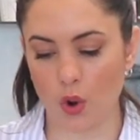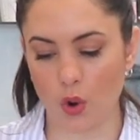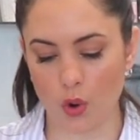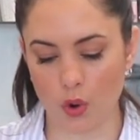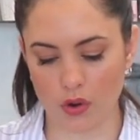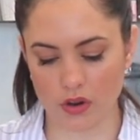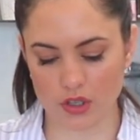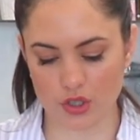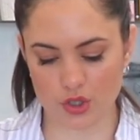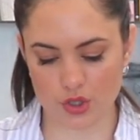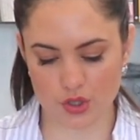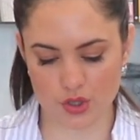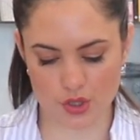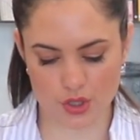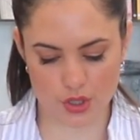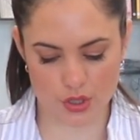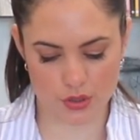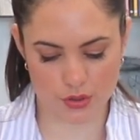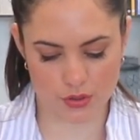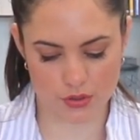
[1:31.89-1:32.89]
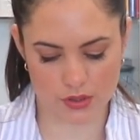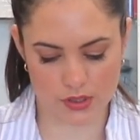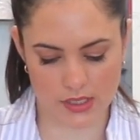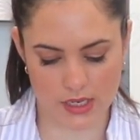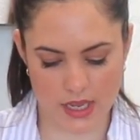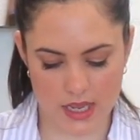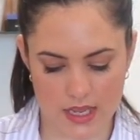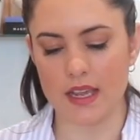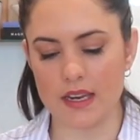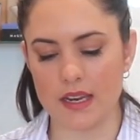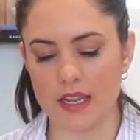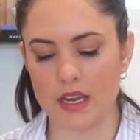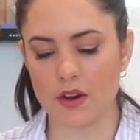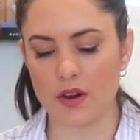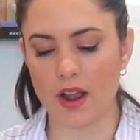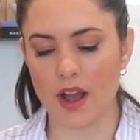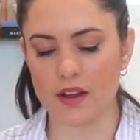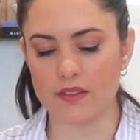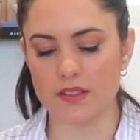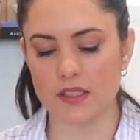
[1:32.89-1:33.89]
orange juice. In here
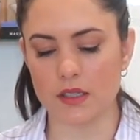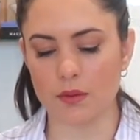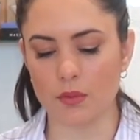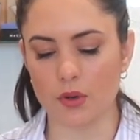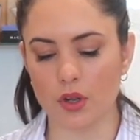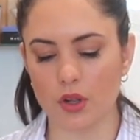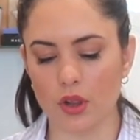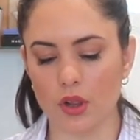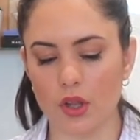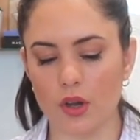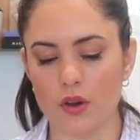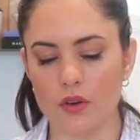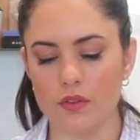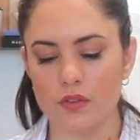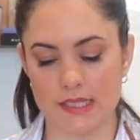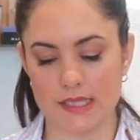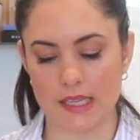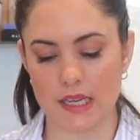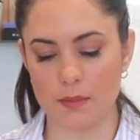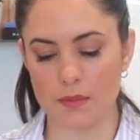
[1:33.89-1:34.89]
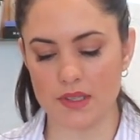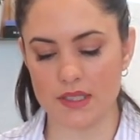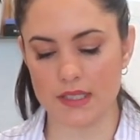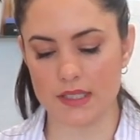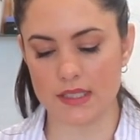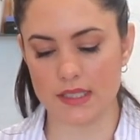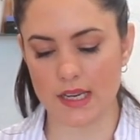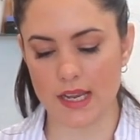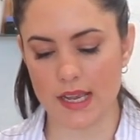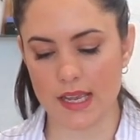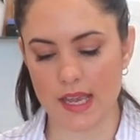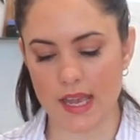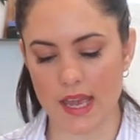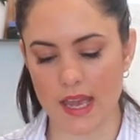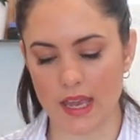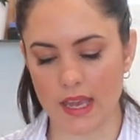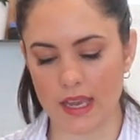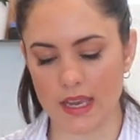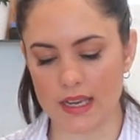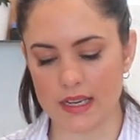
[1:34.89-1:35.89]
I have some cloves, cinnamon stick,
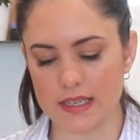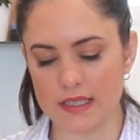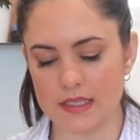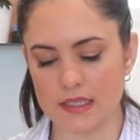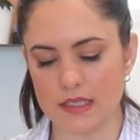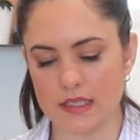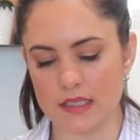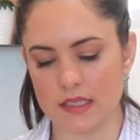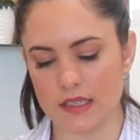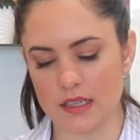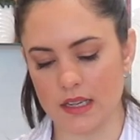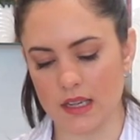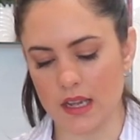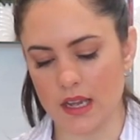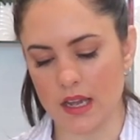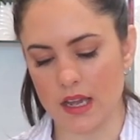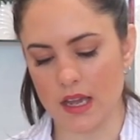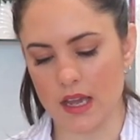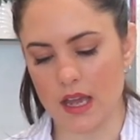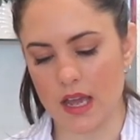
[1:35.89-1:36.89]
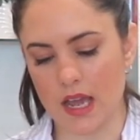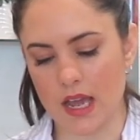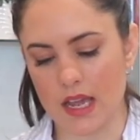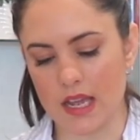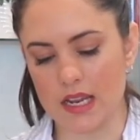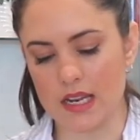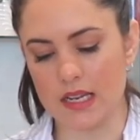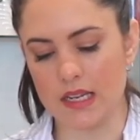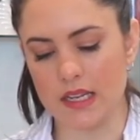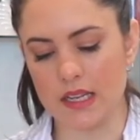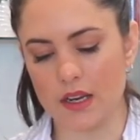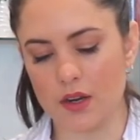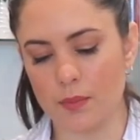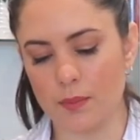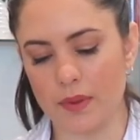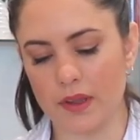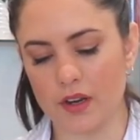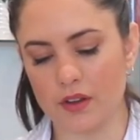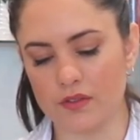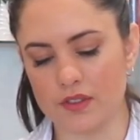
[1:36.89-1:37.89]
and a little
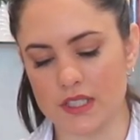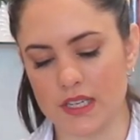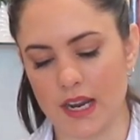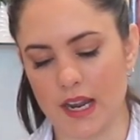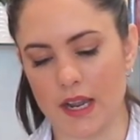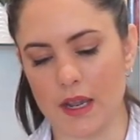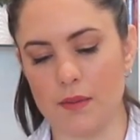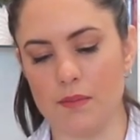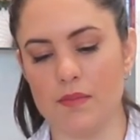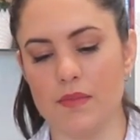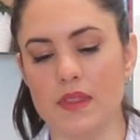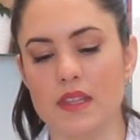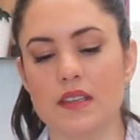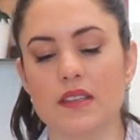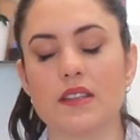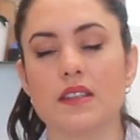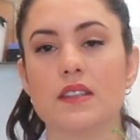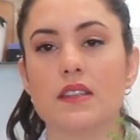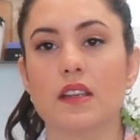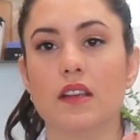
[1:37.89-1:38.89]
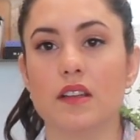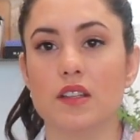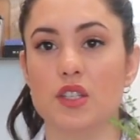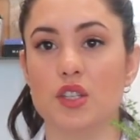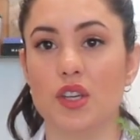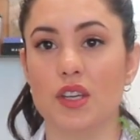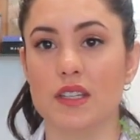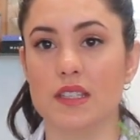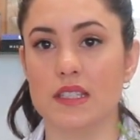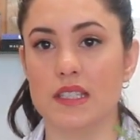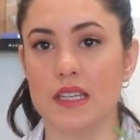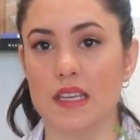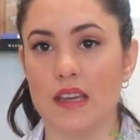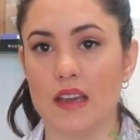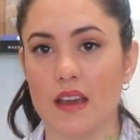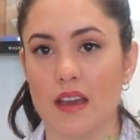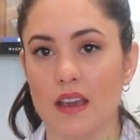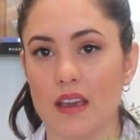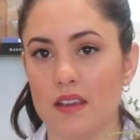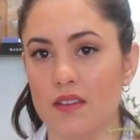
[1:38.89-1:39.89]
bit of thyme. This is, as you can
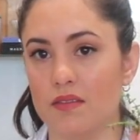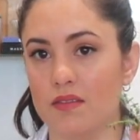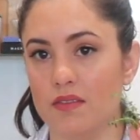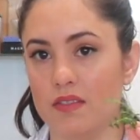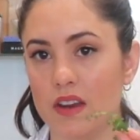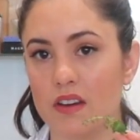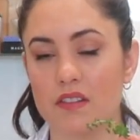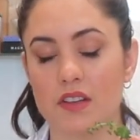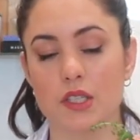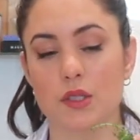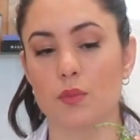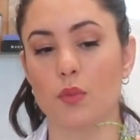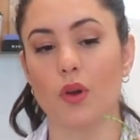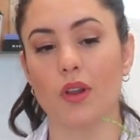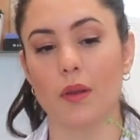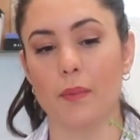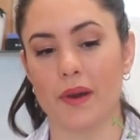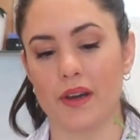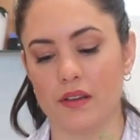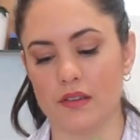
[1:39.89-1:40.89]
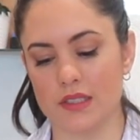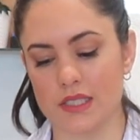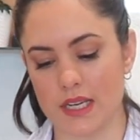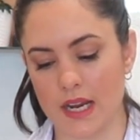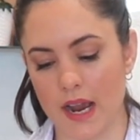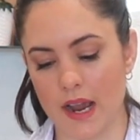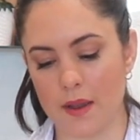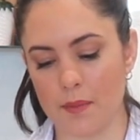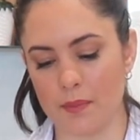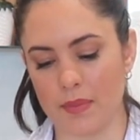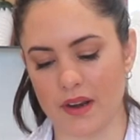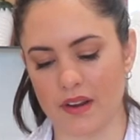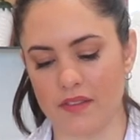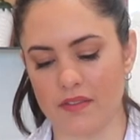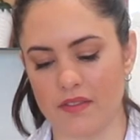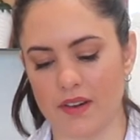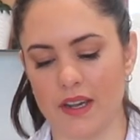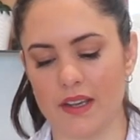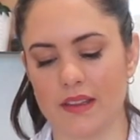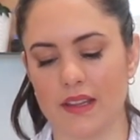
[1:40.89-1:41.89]
see, a very small amount of thyme, but I
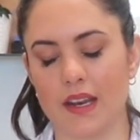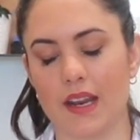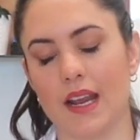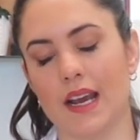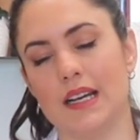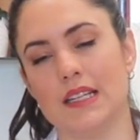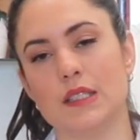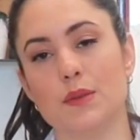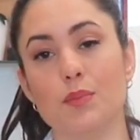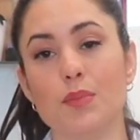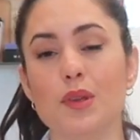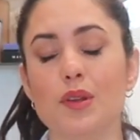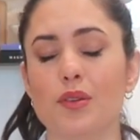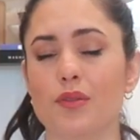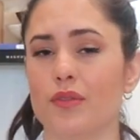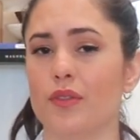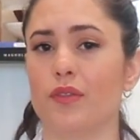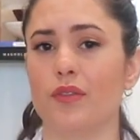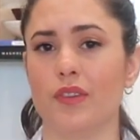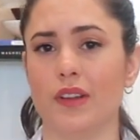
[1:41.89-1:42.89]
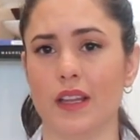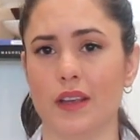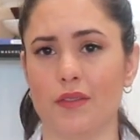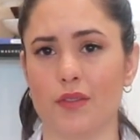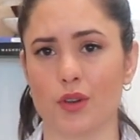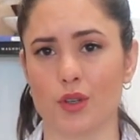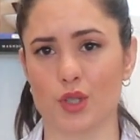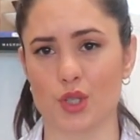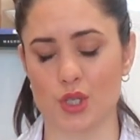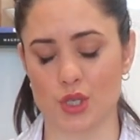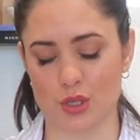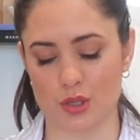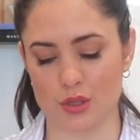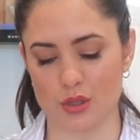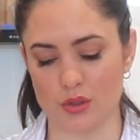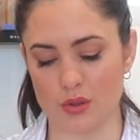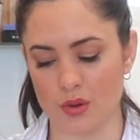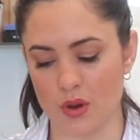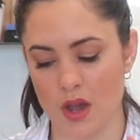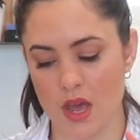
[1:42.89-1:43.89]
find that it adds beautiful flavor
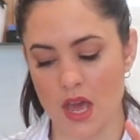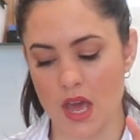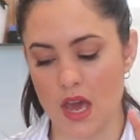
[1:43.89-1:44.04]
to